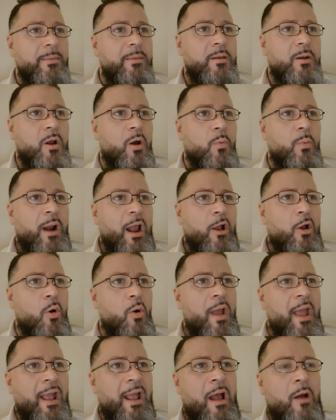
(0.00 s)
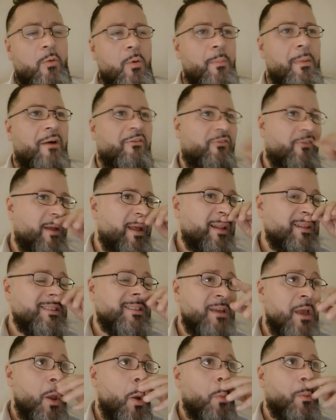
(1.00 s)
you know, when I go hang out with my
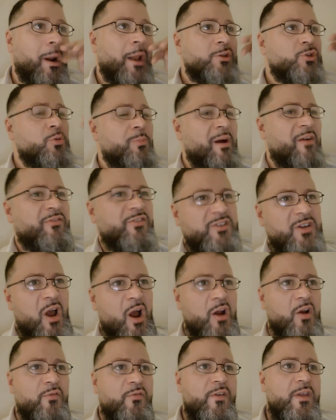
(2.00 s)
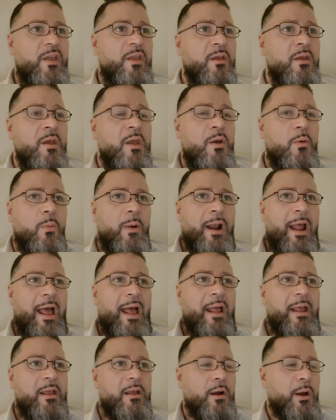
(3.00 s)
friends, when I do my photography, when
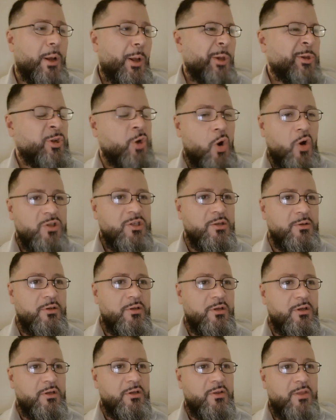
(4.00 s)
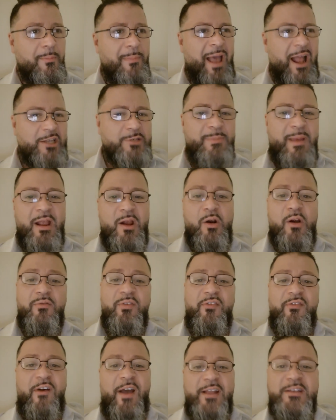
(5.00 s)
I talk to the matchmaker
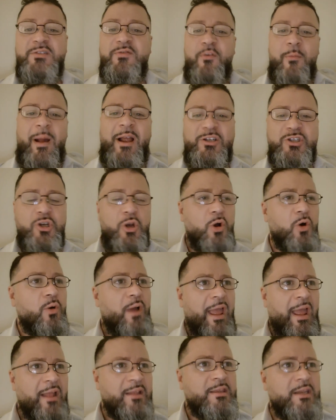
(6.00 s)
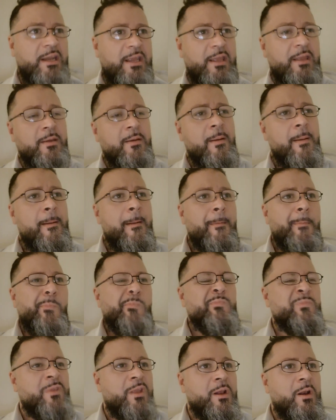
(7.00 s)
of the fights for my show, Anthony,
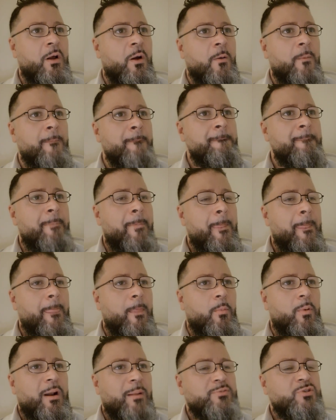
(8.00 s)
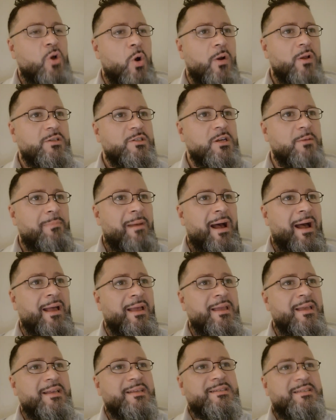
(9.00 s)
you know, when I'm talking to my
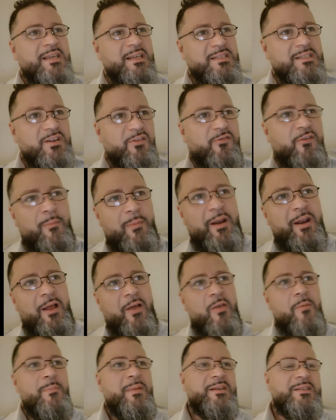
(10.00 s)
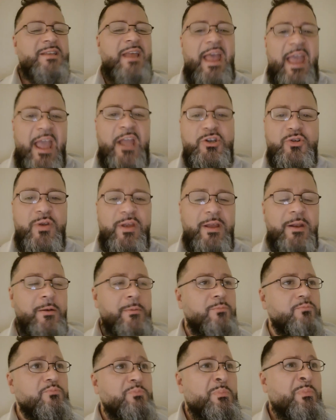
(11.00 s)
sister from another, Mr.
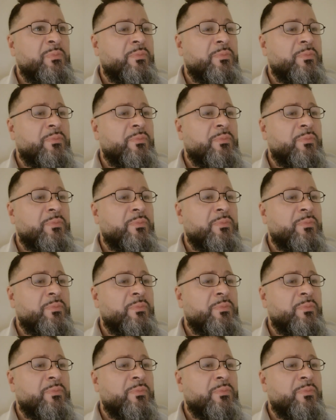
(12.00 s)
Adrian,